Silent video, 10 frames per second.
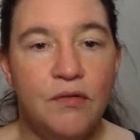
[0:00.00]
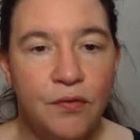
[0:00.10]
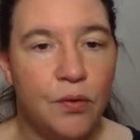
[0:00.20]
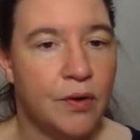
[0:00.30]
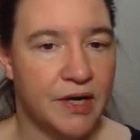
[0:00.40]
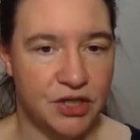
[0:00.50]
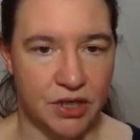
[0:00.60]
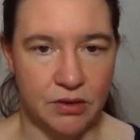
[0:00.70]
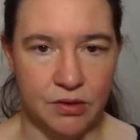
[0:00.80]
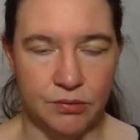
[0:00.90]
for a
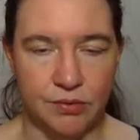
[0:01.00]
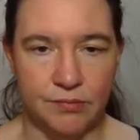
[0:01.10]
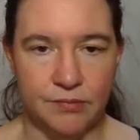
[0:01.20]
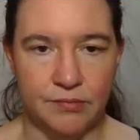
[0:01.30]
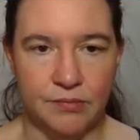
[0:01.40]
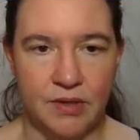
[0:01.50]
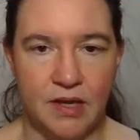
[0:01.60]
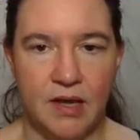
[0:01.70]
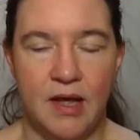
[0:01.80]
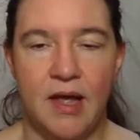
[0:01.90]
general code.
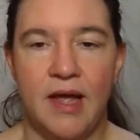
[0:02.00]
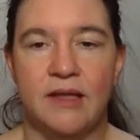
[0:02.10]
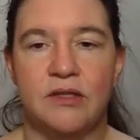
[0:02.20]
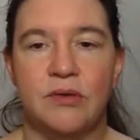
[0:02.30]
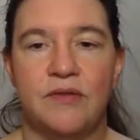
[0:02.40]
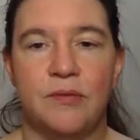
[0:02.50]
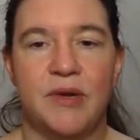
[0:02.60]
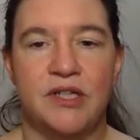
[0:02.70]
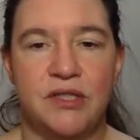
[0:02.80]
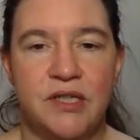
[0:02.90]
And so
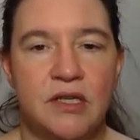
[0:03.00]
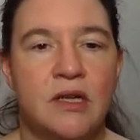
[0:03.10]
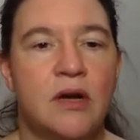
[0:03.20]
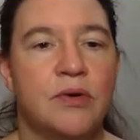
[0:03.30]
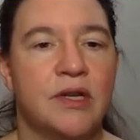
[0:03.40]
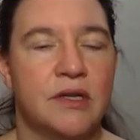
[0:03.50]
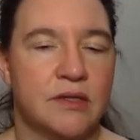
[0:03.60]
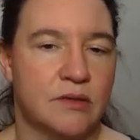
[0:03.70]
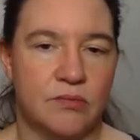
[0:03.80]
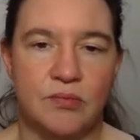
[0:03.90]
information-set decoding
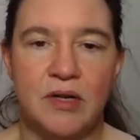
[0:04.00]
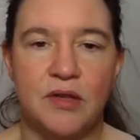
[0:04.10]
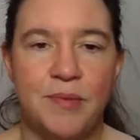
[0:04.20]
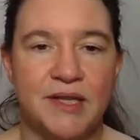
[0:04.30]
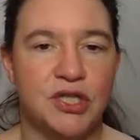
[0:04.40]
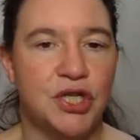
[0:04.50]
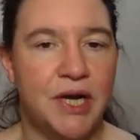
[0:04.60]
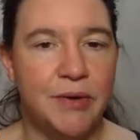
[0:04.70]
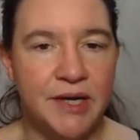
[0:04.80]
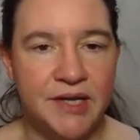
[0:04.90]
is, well, the best
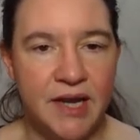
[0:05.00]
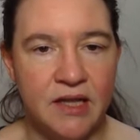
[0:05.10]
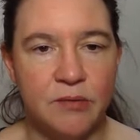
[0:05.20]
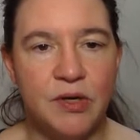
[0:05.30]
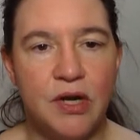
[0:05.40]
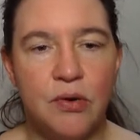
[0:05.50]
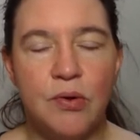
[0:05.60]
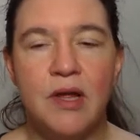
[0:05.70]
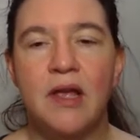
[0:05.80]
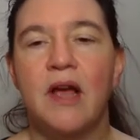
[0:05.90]
generic attack that we
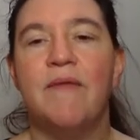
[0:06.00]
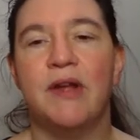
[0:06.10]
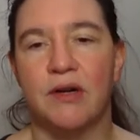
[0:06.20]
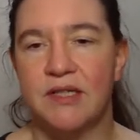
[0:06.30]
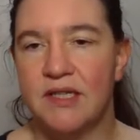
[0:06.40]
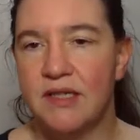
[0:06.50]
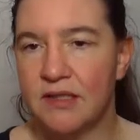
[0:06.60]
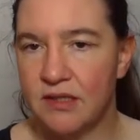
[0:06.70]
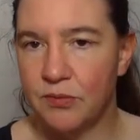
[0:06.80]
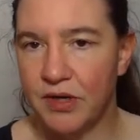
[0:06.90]
know. We're going to see
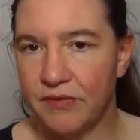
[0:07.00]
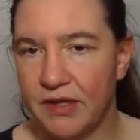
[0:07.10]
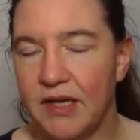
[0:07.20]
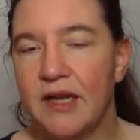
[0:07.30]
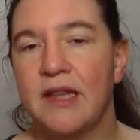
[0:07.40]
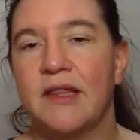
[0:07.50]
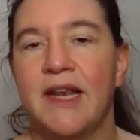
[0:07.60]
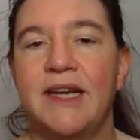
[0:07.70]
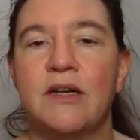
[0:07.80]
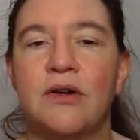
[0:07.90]
this in one of the
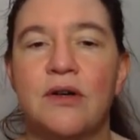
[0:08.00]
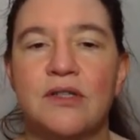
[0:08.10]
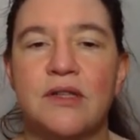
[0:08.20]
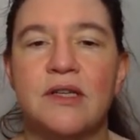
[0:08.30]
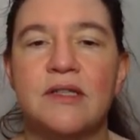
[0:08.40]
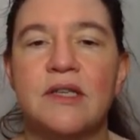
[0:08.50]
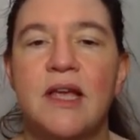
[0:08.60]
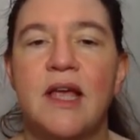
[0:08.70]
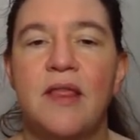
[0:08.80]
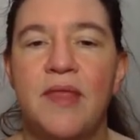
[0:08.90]
later talks on this.
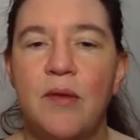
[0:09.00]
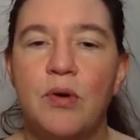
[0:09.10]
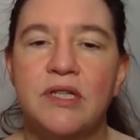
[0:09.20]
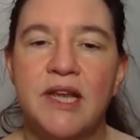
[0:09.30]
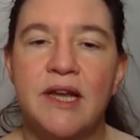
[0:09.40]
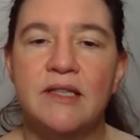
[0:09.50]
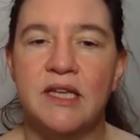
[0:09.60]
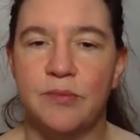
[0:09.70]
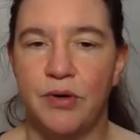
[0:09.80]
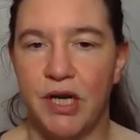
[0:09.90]
That one takes
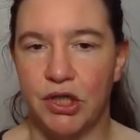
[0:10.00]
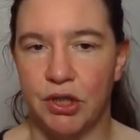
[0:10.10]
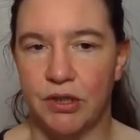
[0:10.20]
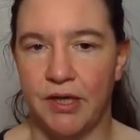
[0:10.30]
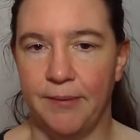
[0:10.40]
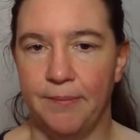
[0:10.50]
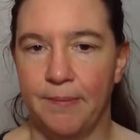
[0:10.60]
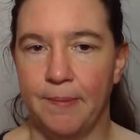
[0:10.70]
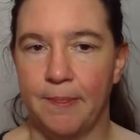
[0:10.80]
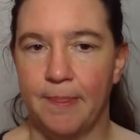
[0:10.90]
exponential time.
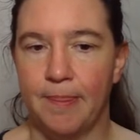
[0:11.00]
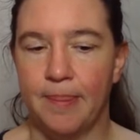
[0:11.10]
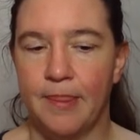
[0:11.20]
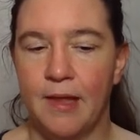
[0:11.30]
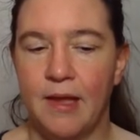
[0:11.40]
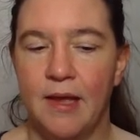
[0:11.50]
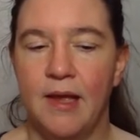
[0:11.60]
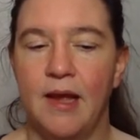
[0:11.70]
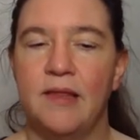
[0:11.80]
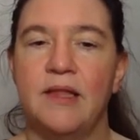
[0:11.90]

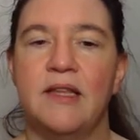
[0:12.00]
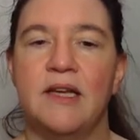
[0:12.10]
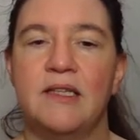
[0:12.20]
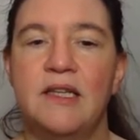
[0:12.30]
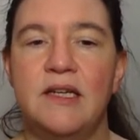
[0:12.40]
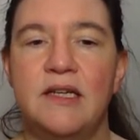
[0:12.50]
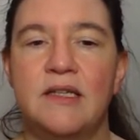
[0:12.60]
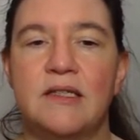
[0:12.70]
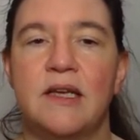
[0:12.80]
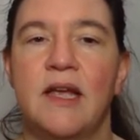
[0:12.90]
And then the idea
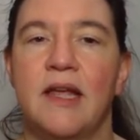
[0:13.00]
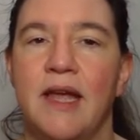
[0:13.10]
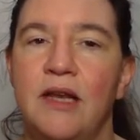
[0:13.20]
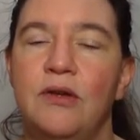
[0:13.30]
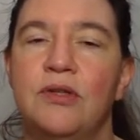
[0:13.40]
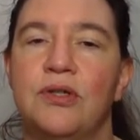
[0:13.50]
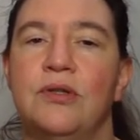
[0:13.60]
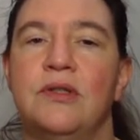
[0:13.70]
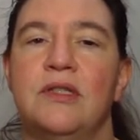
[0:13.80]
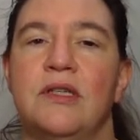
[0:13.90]
is, can you
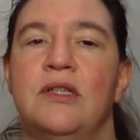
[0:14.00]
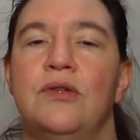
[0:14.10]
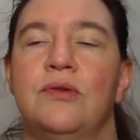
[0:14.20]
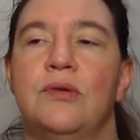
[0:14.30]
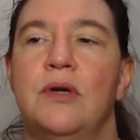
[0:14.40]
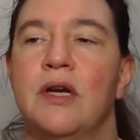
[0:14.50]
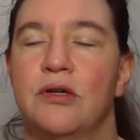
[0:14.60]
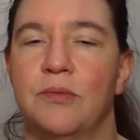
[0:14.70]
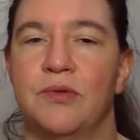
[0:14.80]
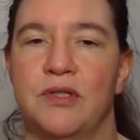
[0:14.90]
turn this into a
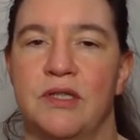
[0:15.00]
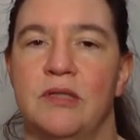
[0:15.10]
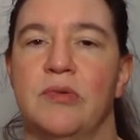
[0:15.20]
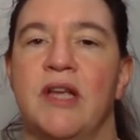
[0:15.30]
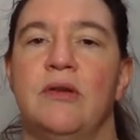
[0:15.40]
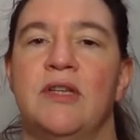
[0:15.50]
crypto system? Can you